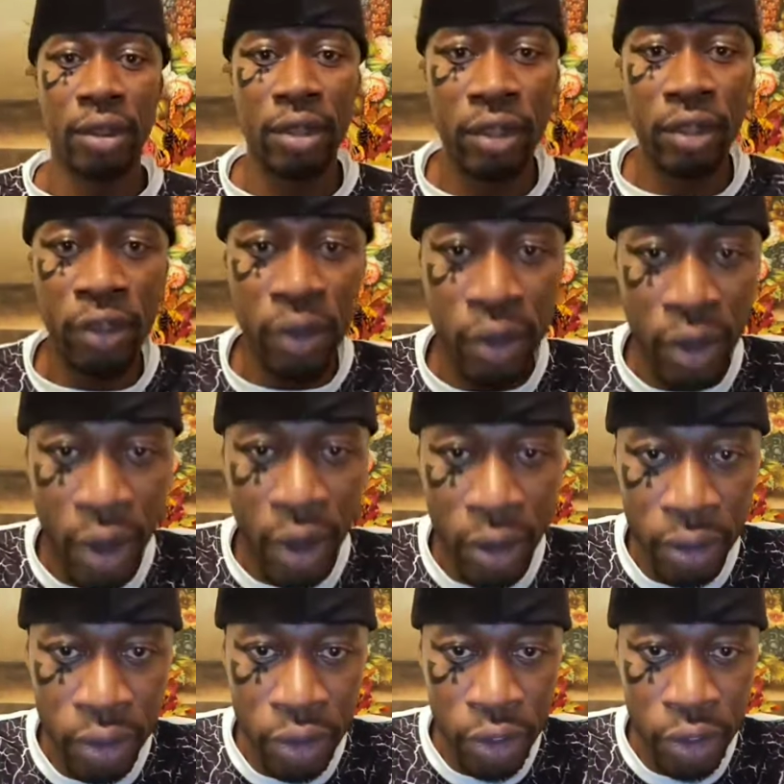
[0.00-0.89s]
You
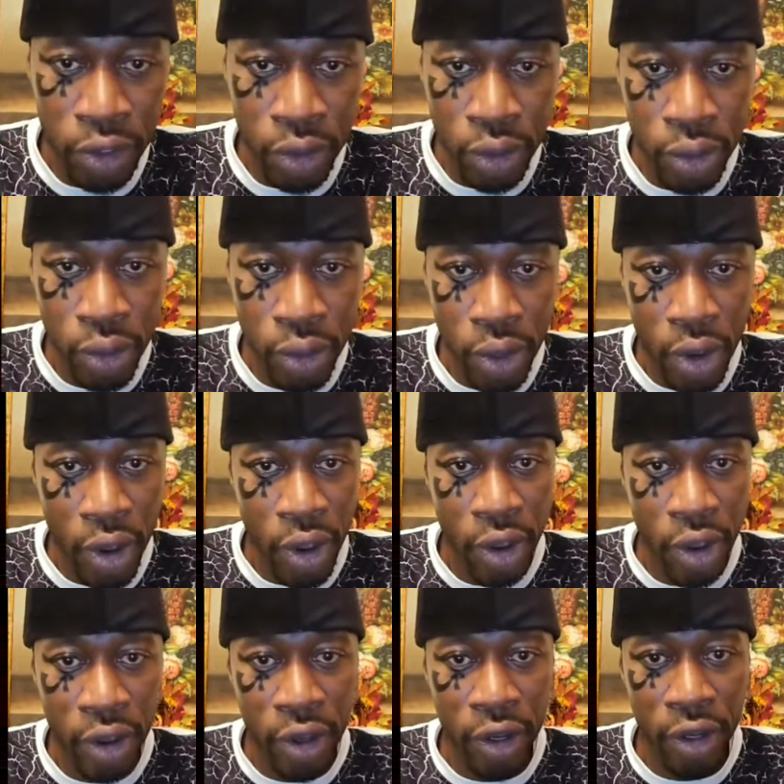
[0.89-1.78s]
go to
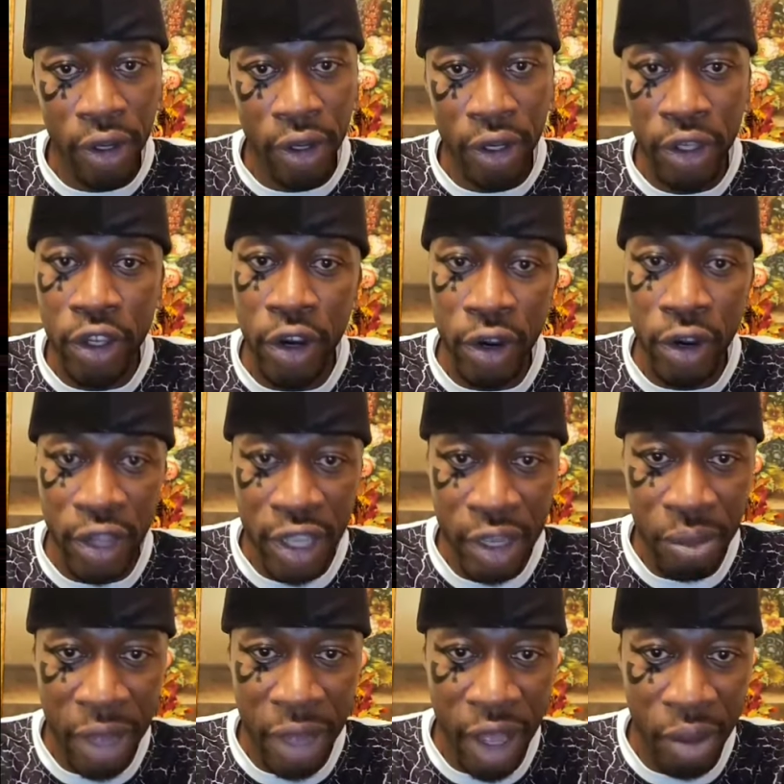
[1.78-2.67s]
your
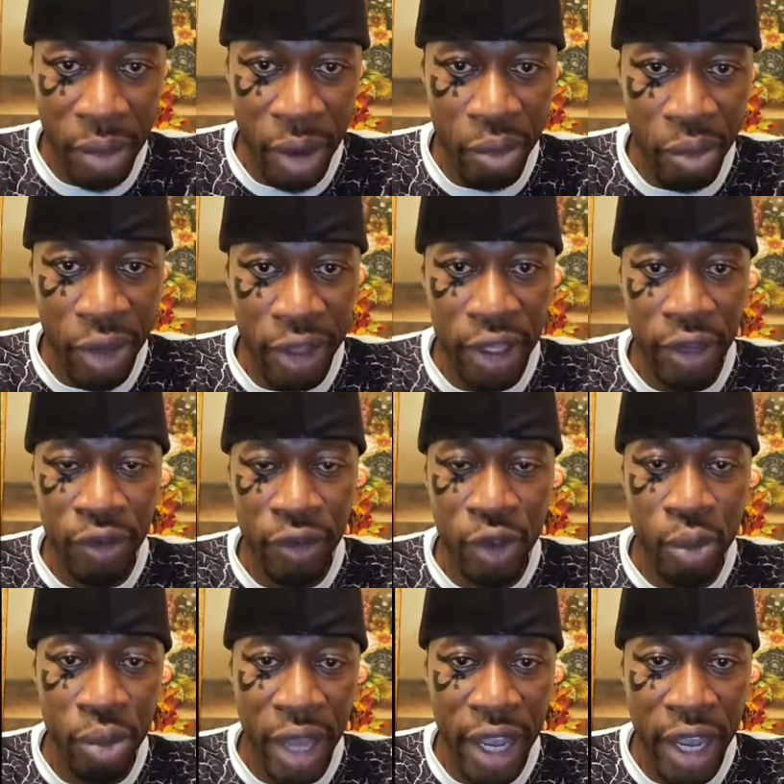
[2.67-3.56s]
email, my brother. If
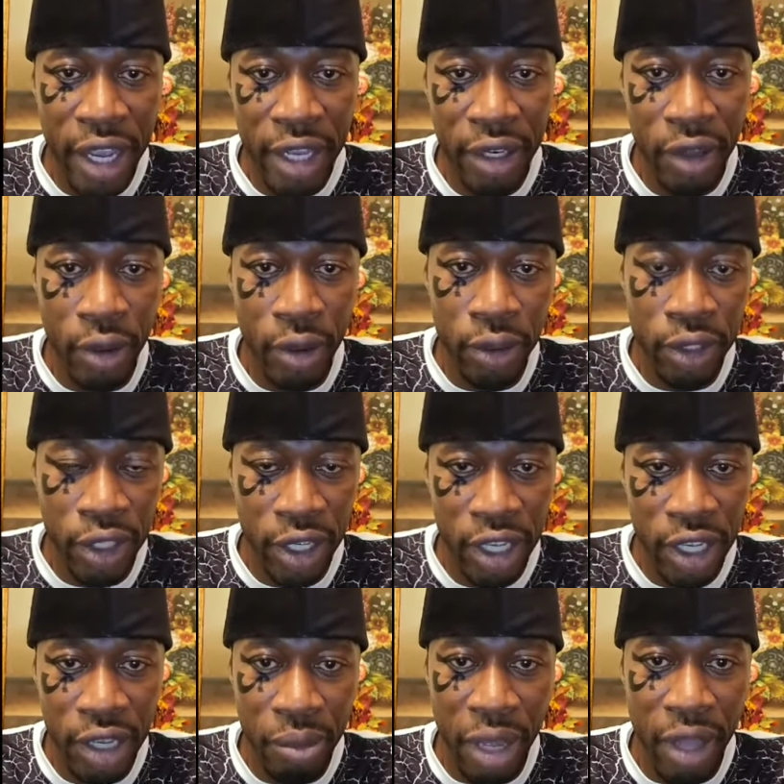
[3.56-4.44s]
you pay, go to your
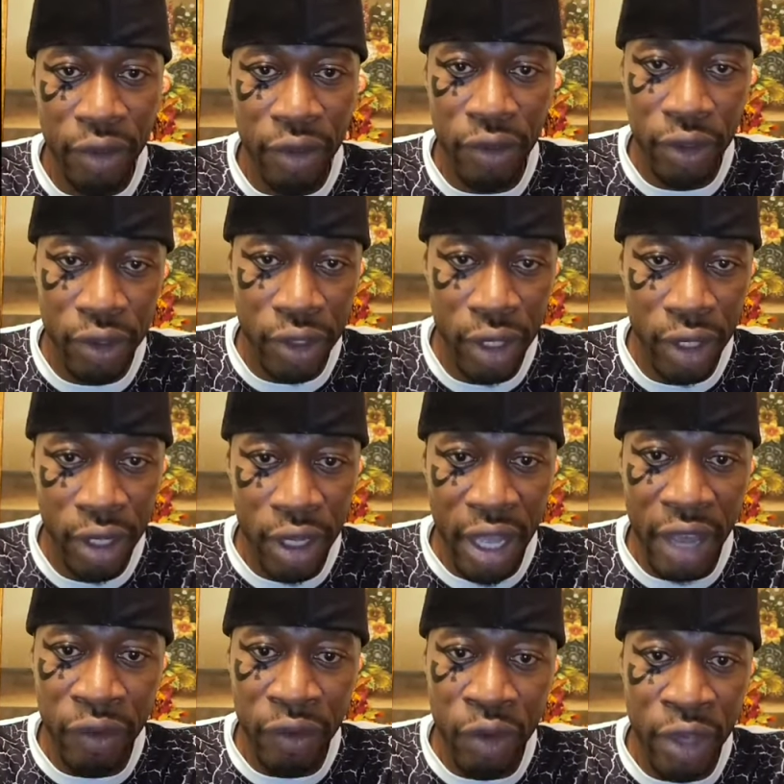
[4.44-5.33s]
email. If you
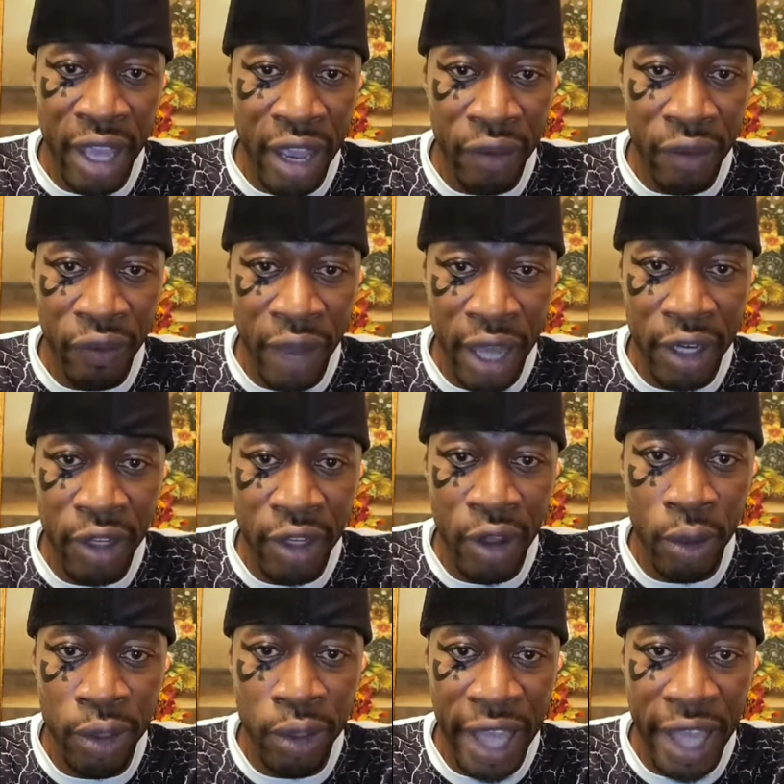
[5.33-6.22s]
if you can't find it,
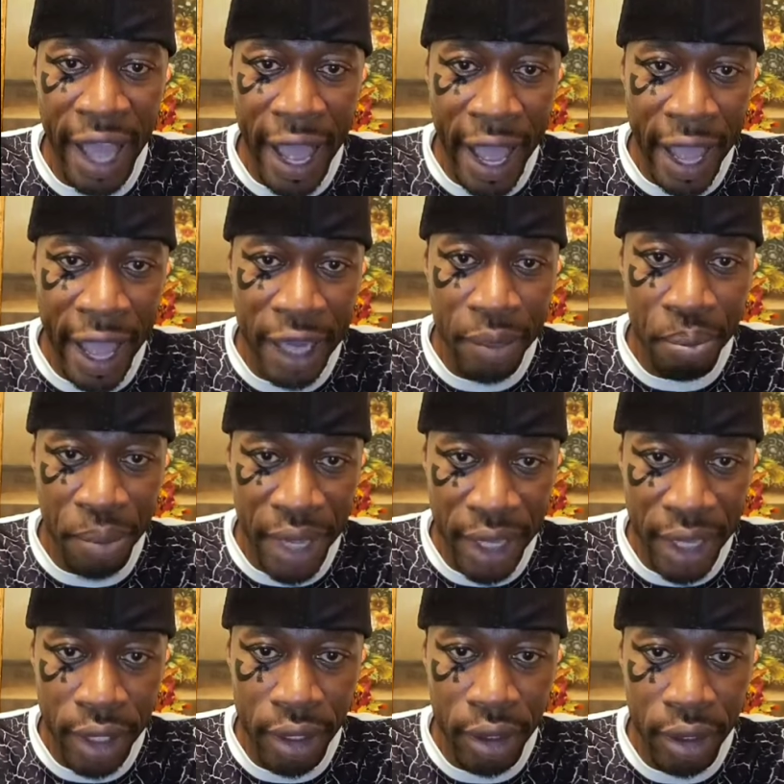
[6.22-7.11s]
go to
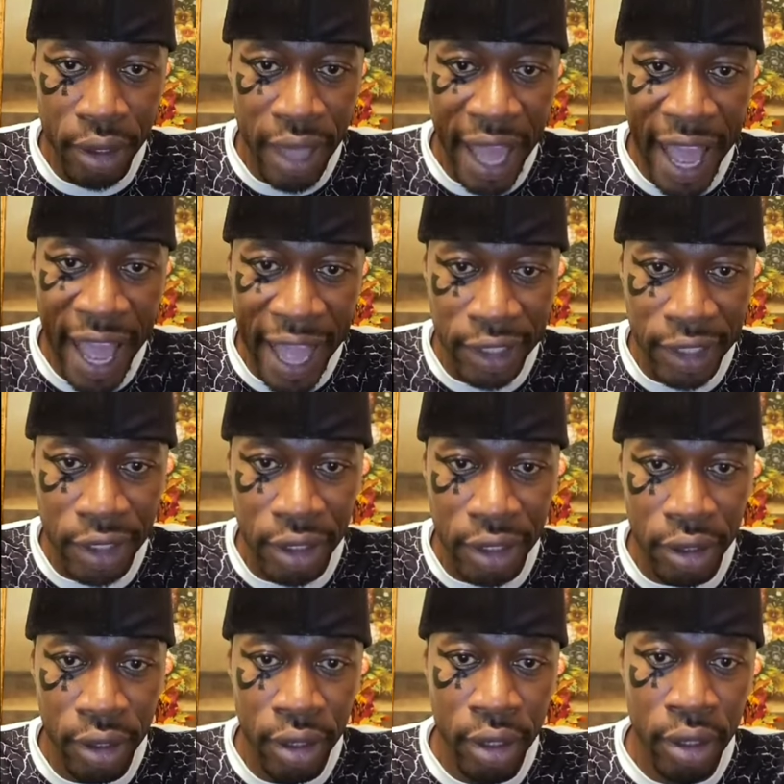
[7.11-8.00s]
admin at
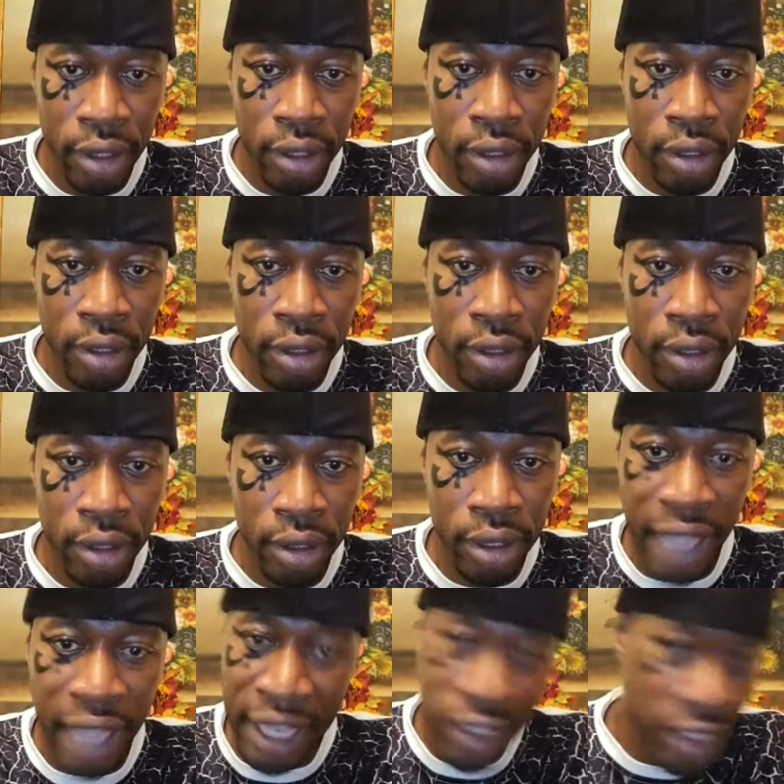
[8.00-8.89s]

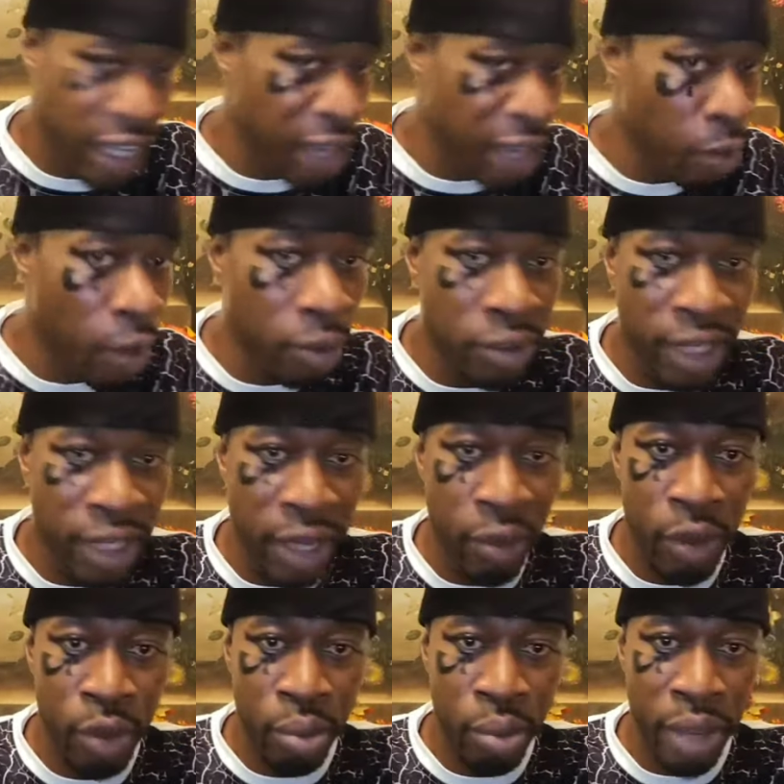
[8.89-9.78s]
that same website where
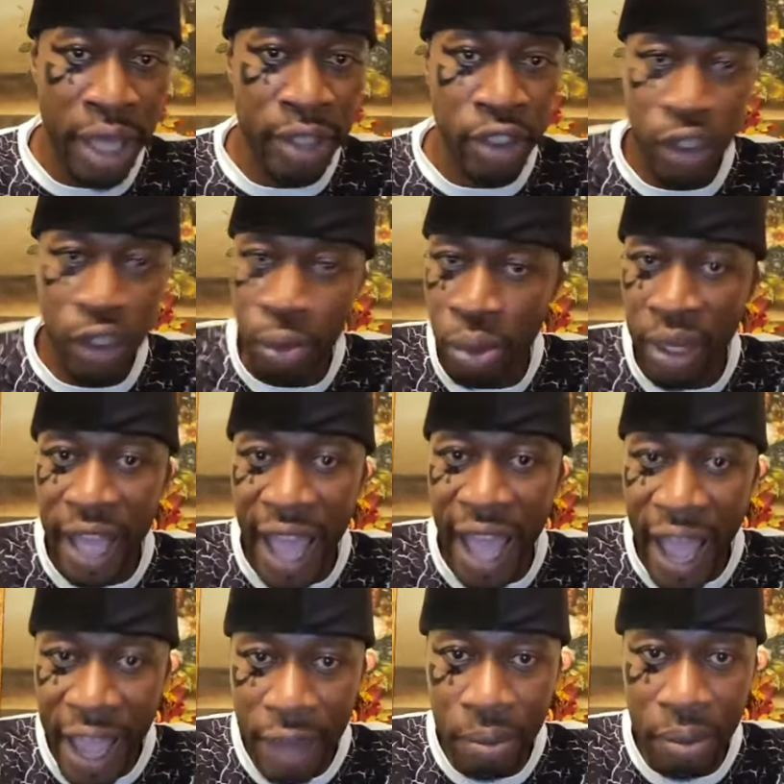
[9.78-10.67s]
you pay. Just put
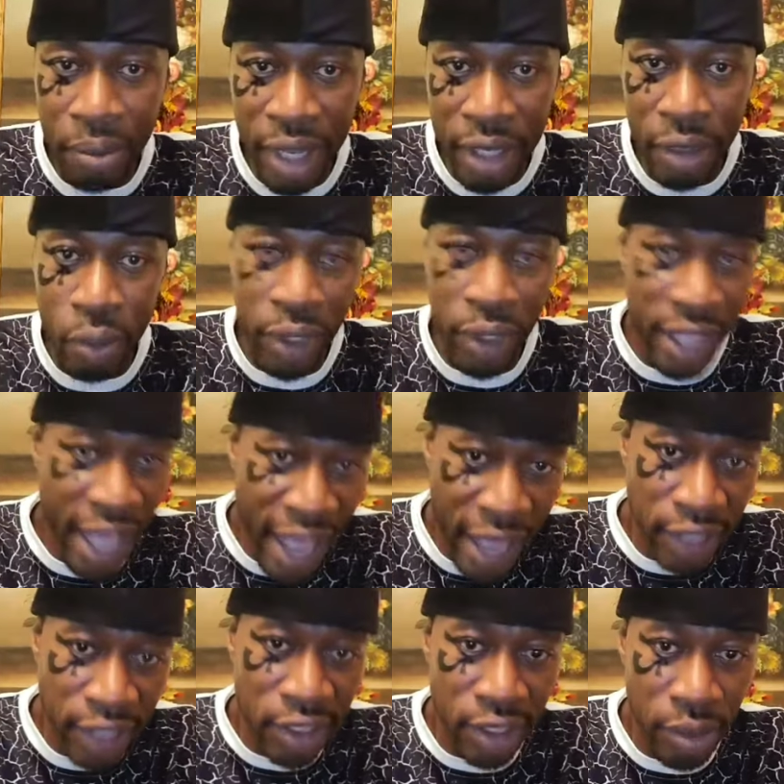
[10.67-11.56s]
admin with the
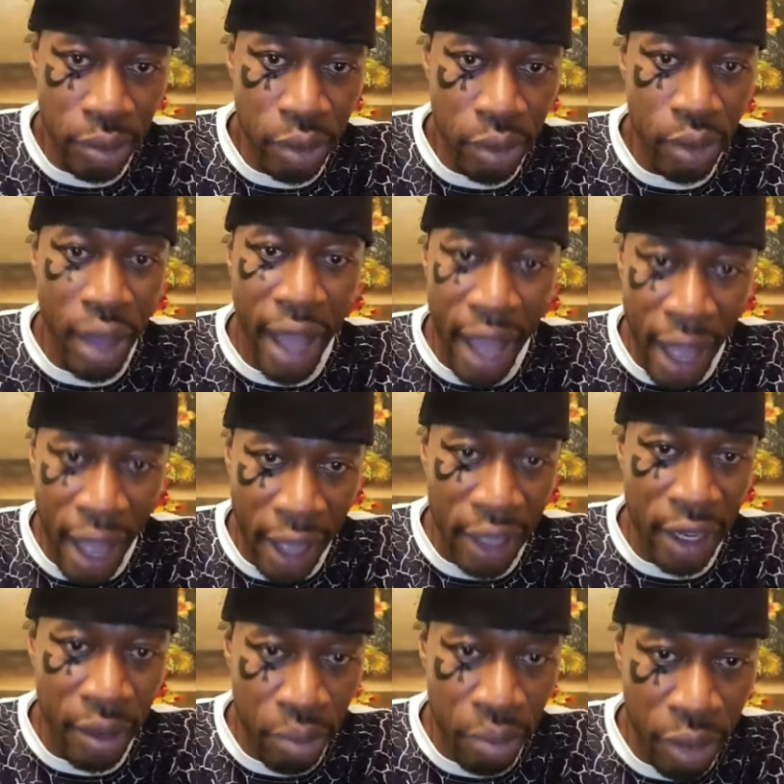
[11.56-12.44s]
at symbol. I
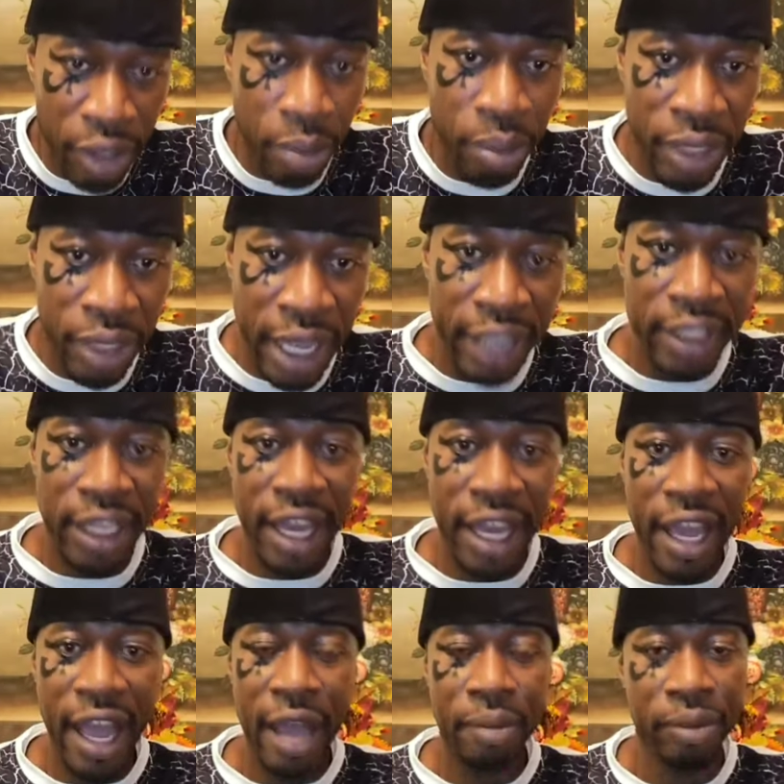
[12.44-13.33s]
am brother
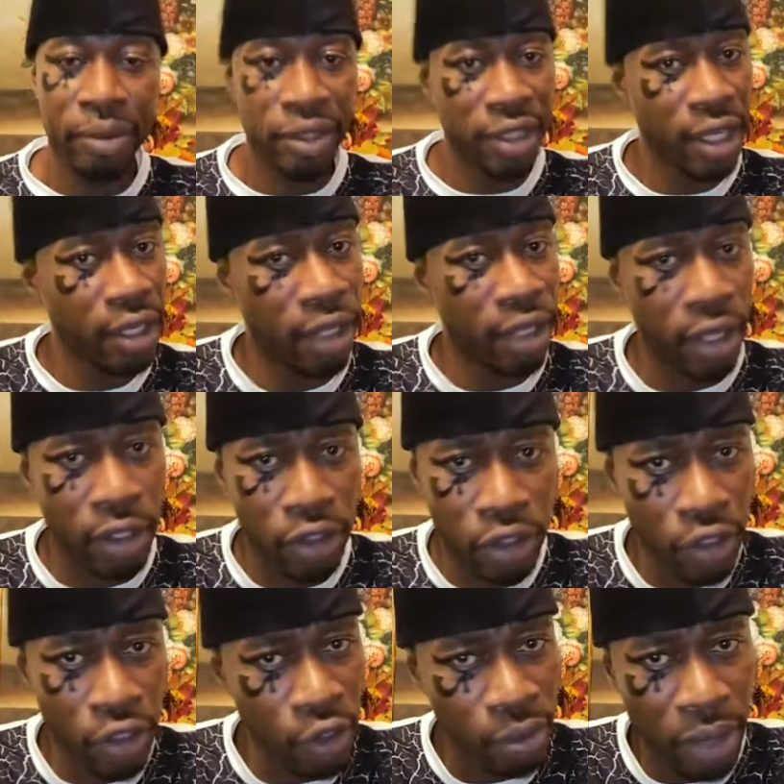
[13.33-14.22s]
app and say,
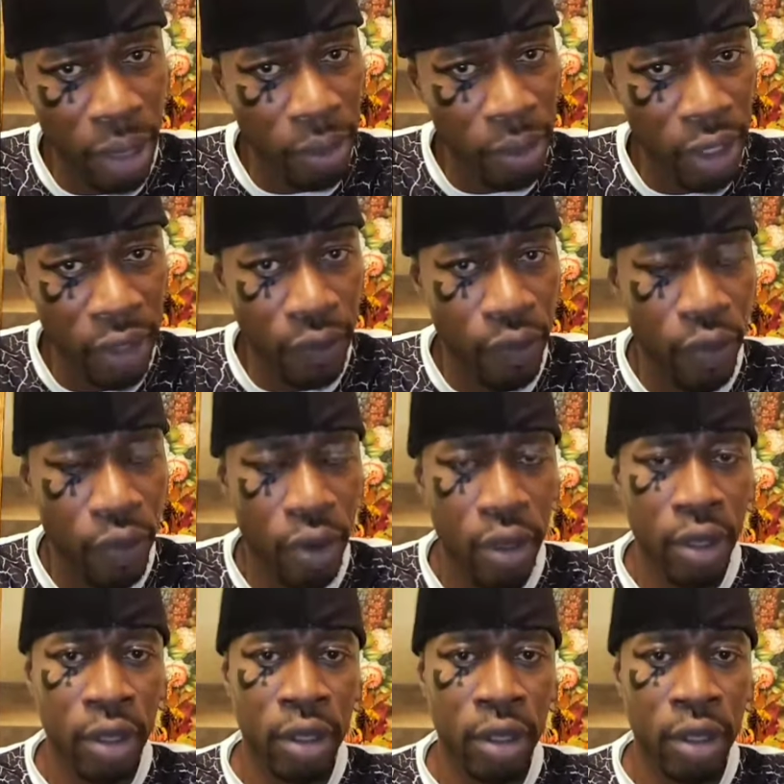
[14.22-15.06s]
excuse me, I'm looking for